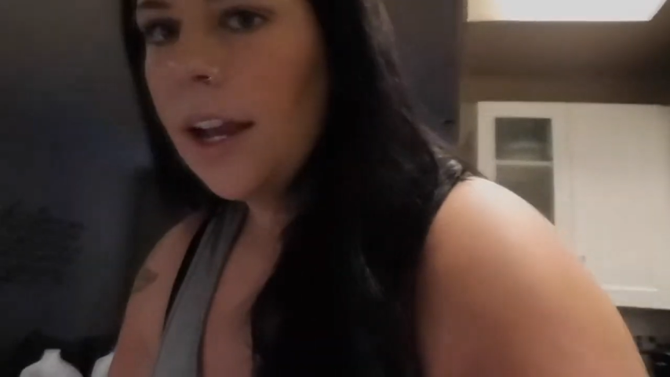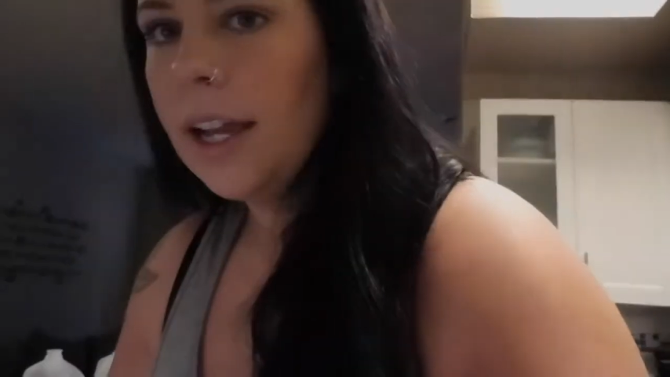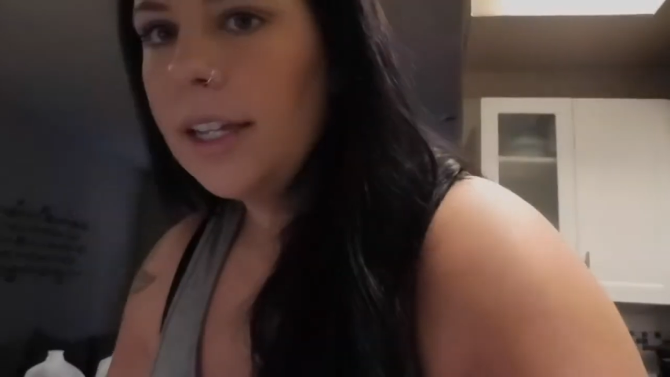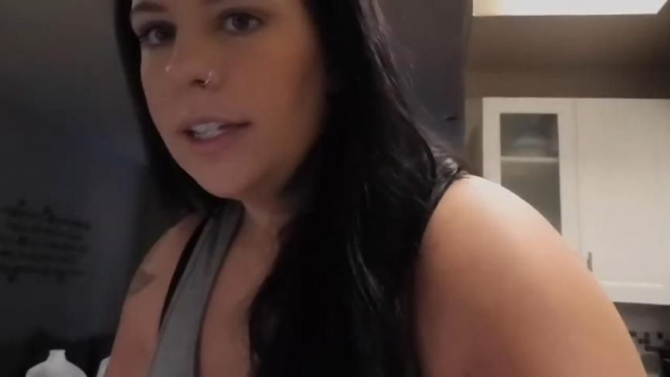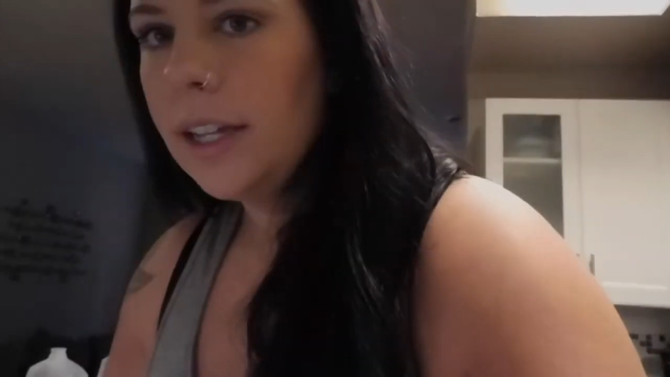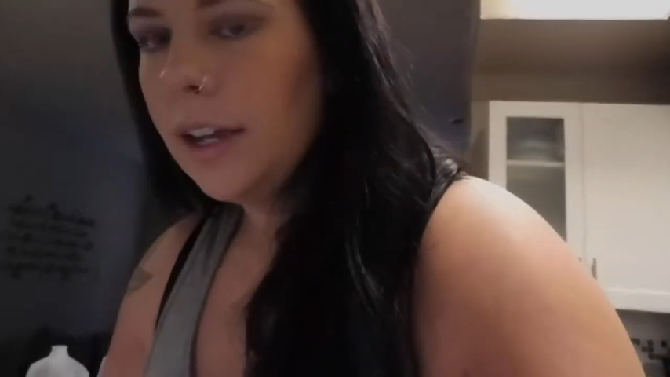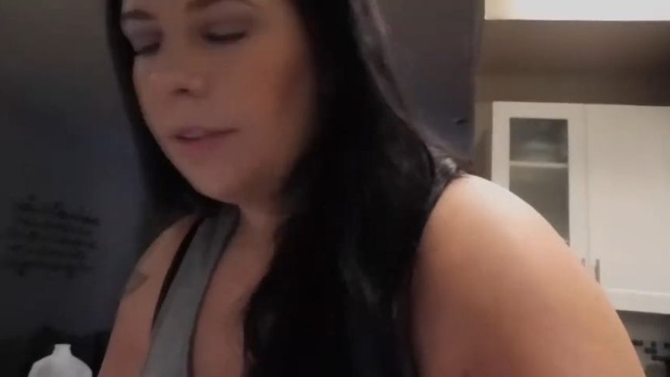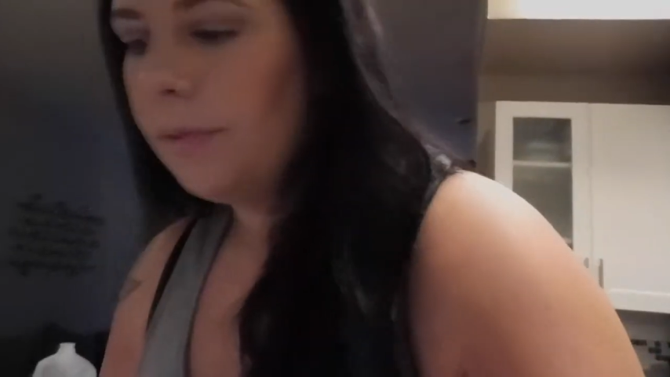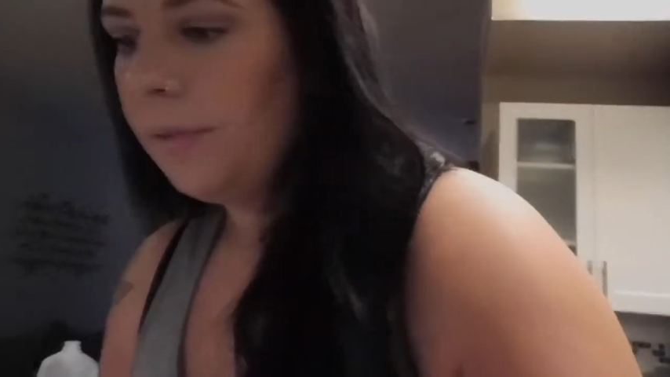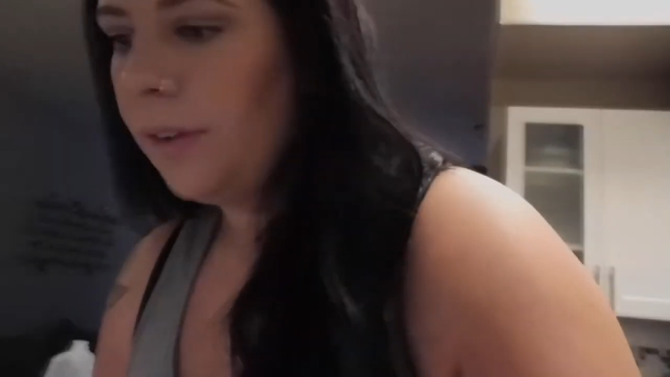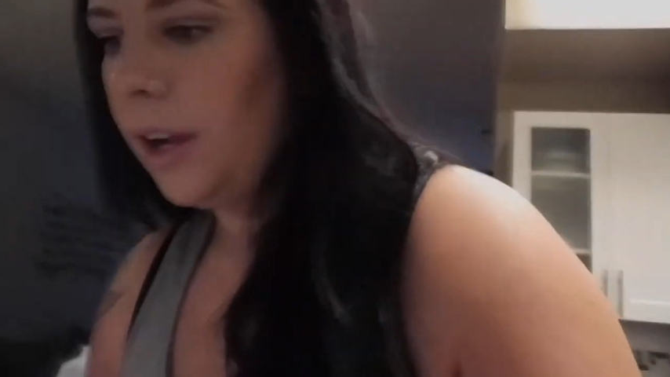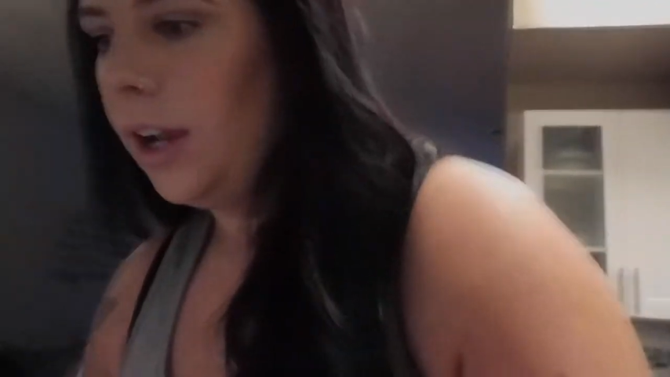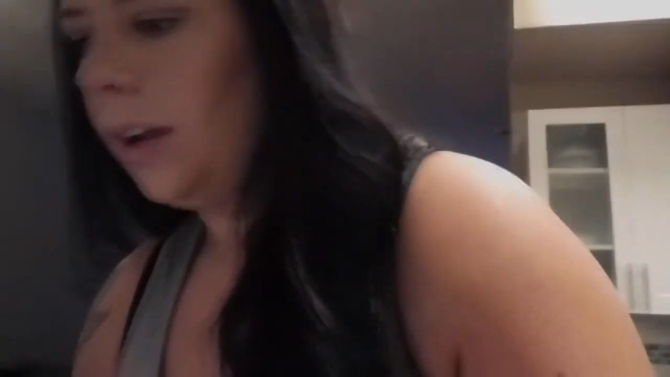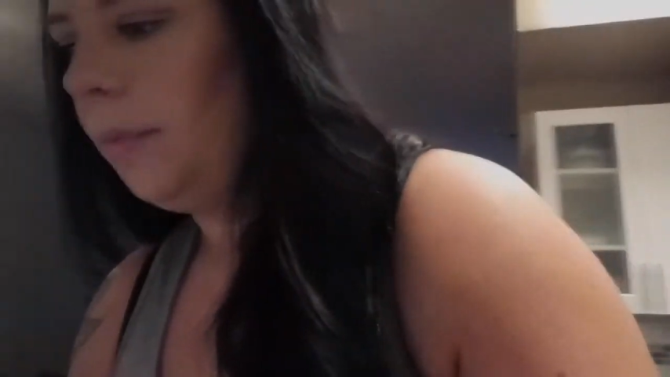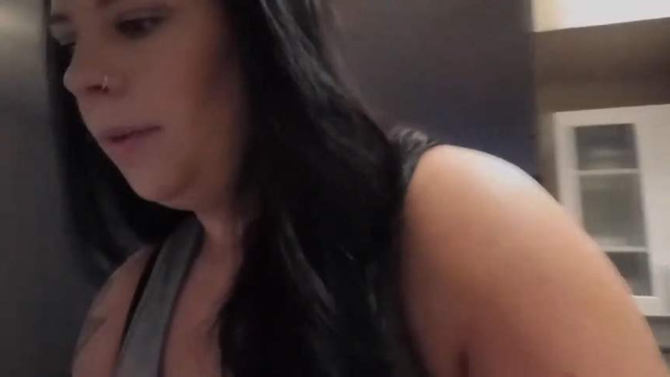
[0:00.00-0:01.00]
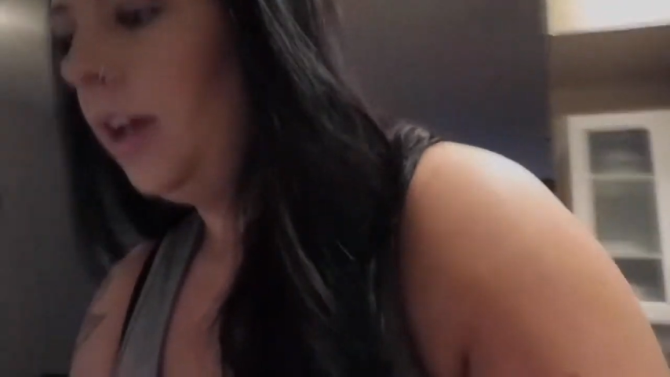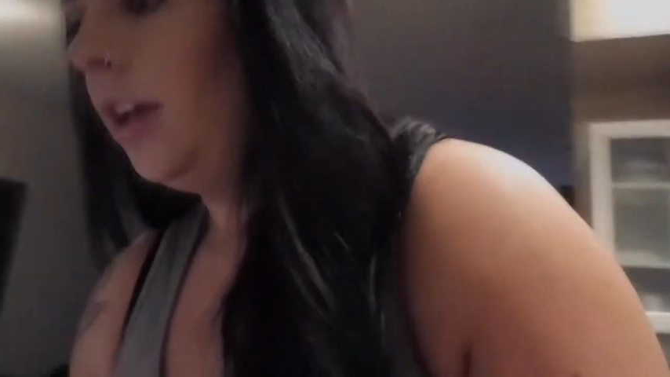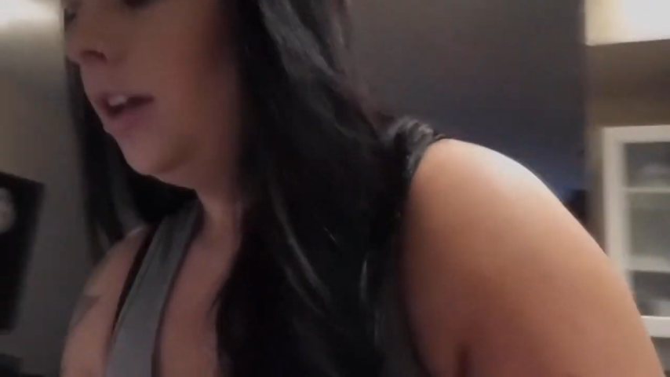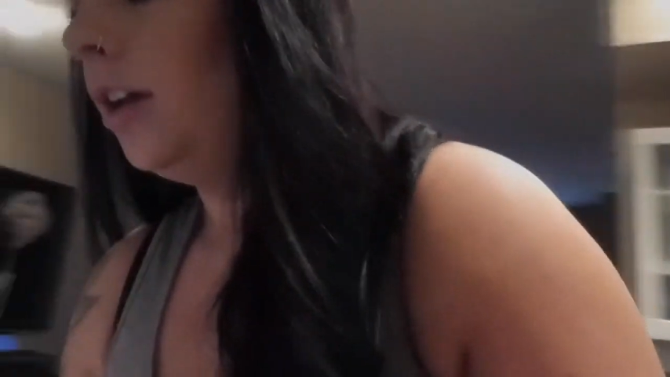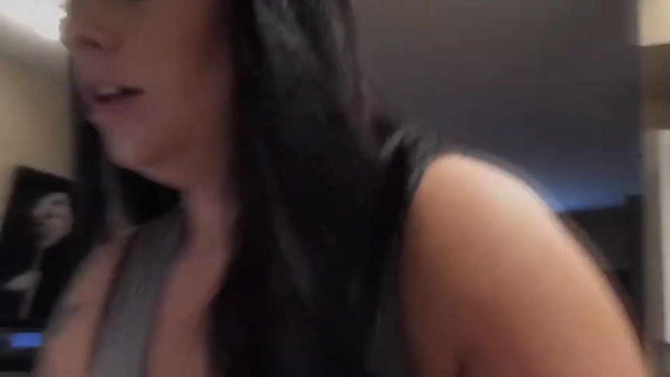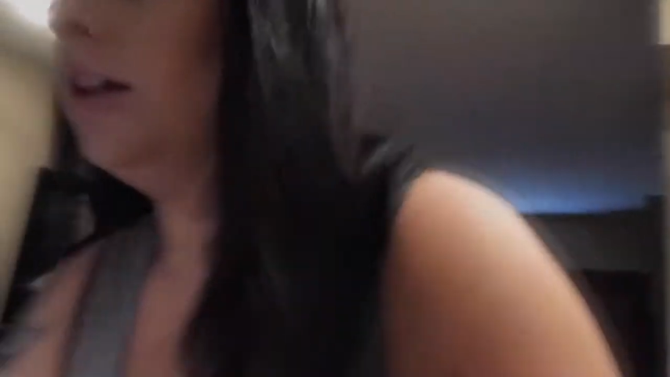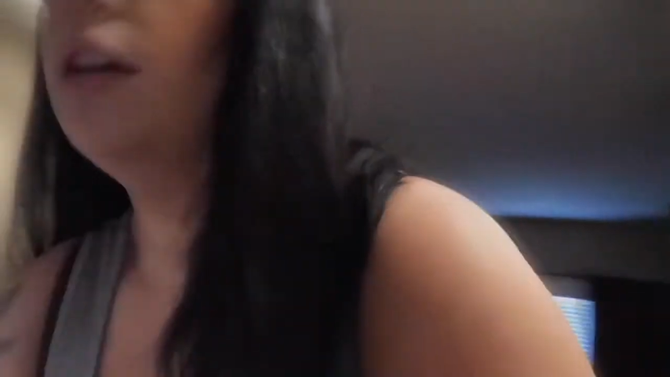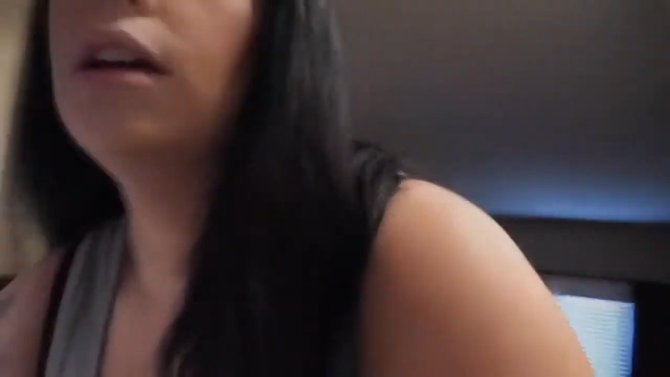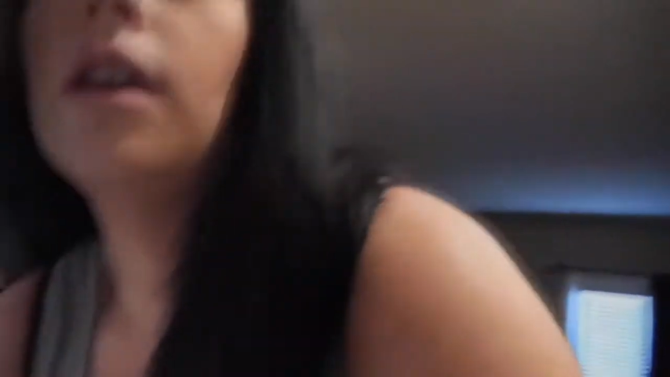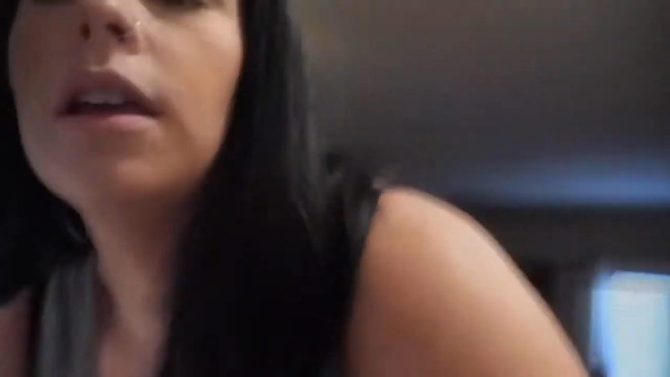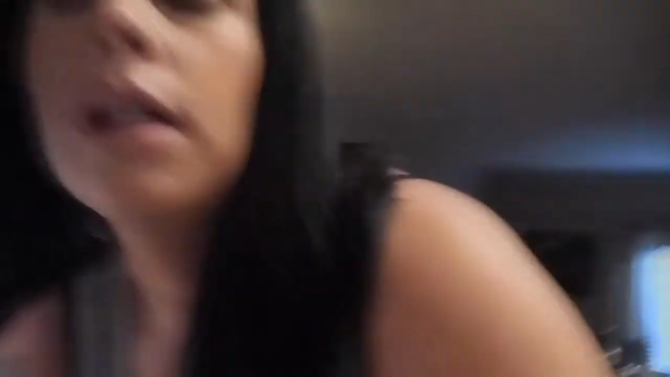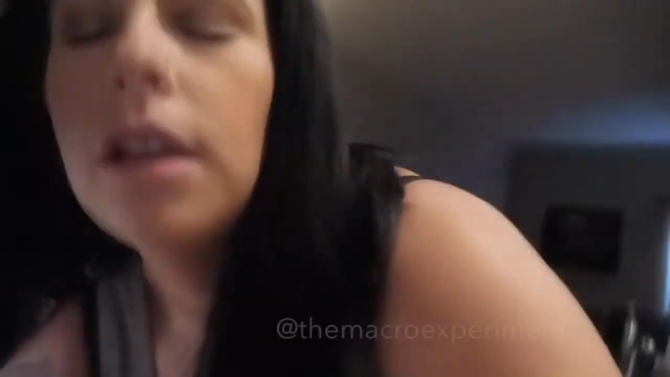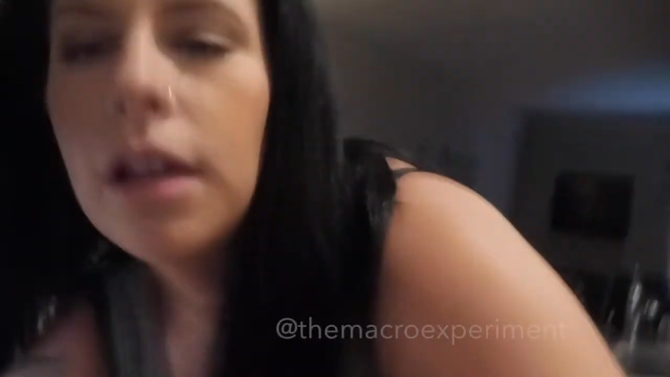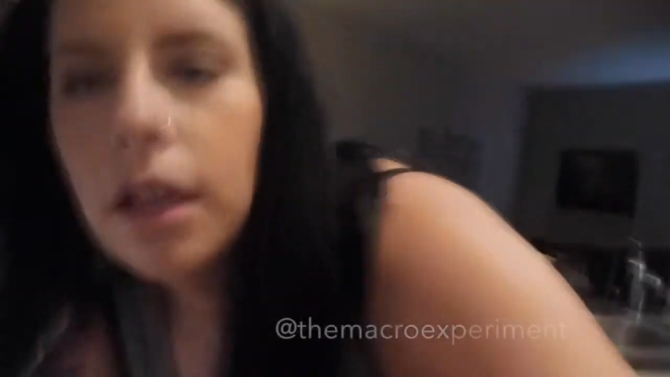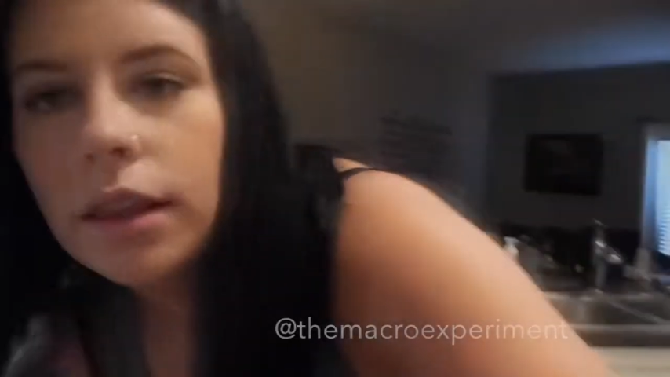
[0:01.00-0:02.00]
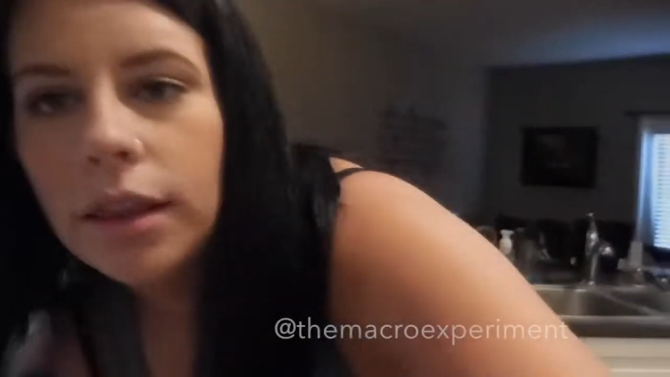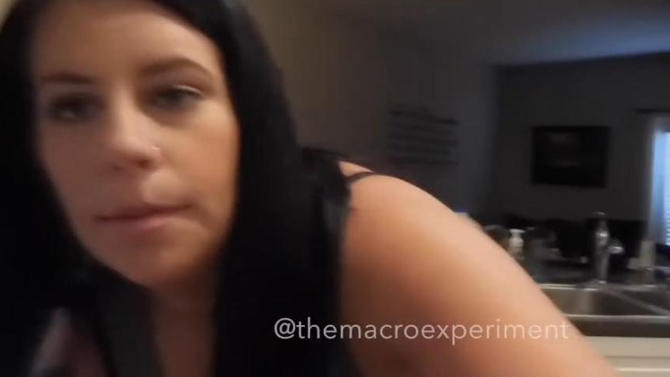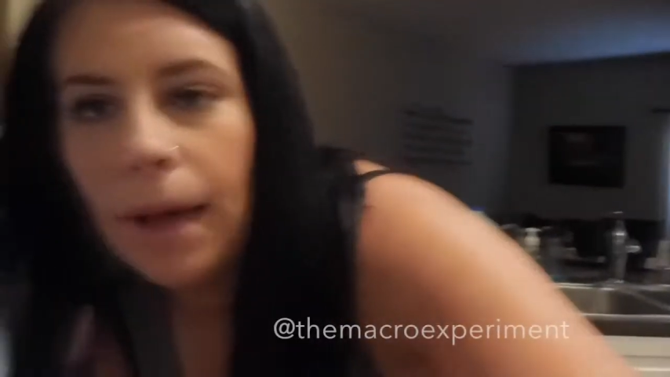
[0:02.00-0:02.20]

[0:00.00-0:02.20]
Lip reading: idea from the